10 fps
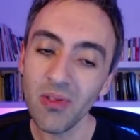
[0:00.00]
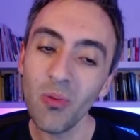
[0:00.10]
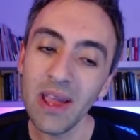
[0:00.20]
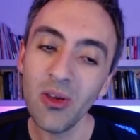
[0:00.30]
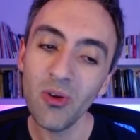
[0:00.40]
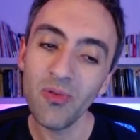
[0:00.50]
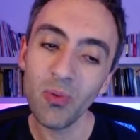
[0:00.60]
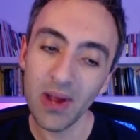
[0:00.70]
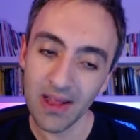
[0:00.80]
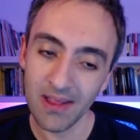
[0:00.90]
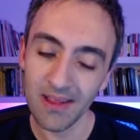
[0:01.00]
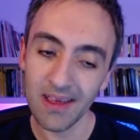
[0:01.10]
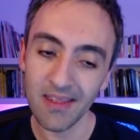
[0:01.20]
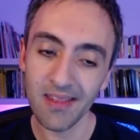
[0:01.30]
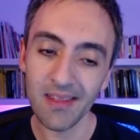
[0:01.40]
way you've written
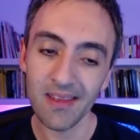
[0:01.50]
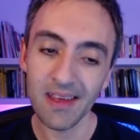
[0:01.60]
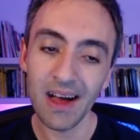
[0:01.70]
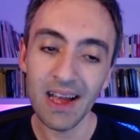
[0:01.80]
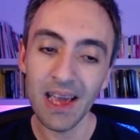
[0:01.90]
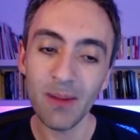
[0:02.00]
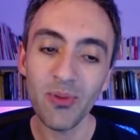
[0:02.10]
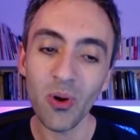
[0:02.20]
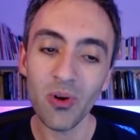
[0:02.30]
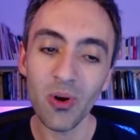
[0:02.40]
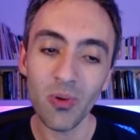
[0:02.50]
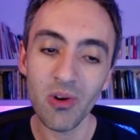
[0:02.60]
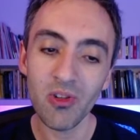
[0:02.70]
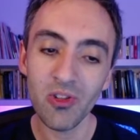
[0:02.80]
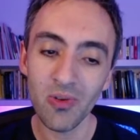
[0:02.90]
this, I have dog
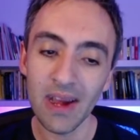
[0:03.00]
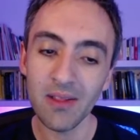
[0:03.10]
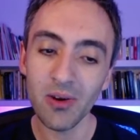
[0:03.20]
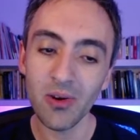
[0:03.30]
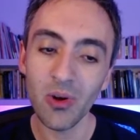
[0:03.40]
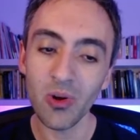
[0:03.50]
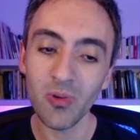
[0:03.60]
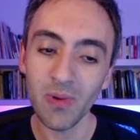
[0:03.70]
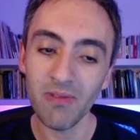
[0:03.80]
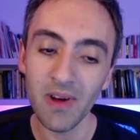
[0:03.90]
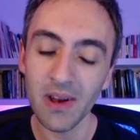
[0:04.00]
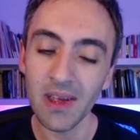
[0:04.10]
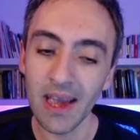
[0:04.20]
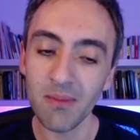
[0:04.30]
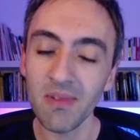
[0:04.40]
owners train their dogs with fun
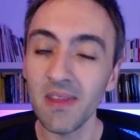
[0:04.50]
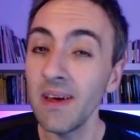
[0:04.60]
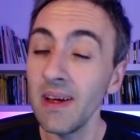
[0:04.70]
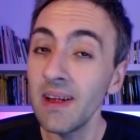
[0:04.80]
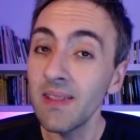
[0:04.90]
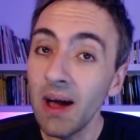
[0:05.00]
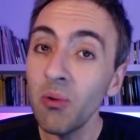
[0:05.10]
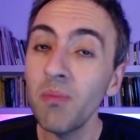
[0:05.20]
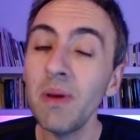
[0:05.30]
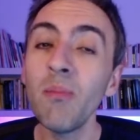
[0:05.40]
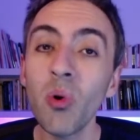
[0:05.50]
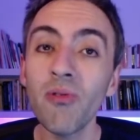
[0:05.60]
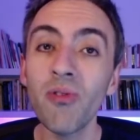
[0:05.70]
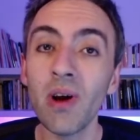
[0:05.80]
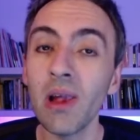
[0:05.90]
games, that would be more
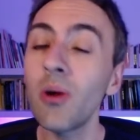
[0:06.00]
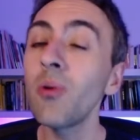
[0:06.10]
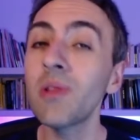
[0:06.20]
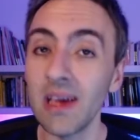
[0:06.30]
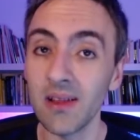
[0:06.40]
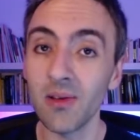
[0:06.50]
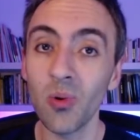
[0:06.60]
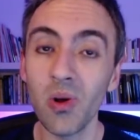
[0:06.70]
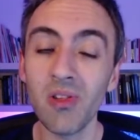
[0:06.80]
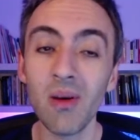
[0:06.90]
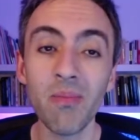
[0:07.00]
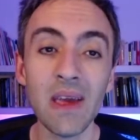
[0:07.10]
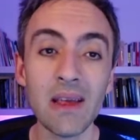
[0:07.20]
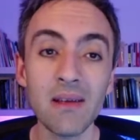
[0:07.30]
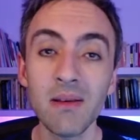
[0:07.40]
for a low ticket course,
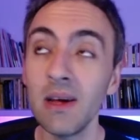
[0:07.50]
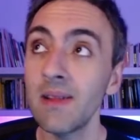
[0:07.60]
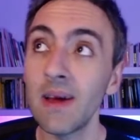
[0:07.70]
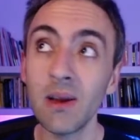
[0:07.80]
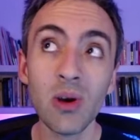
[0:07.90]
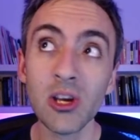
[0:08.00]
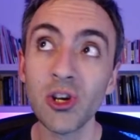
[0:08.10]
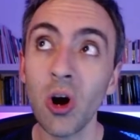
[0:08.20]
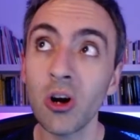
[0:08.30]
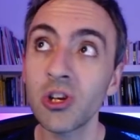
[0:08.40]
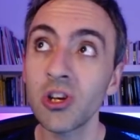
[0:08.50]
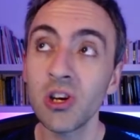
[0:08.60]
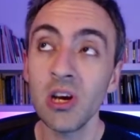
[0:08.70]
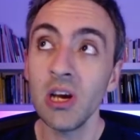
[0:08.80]
something that you can charge,